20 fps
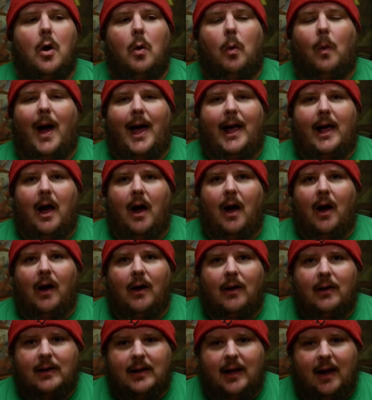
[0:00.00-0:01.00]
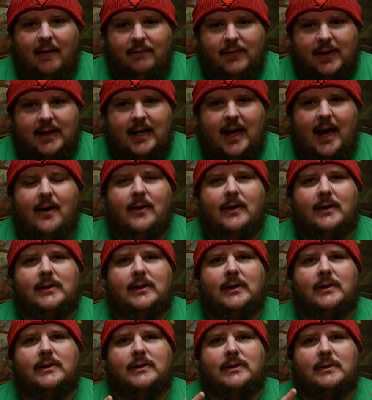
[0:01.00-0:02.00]
why all of the
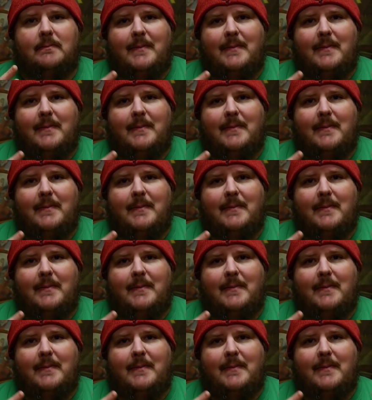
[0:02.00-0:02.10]
characters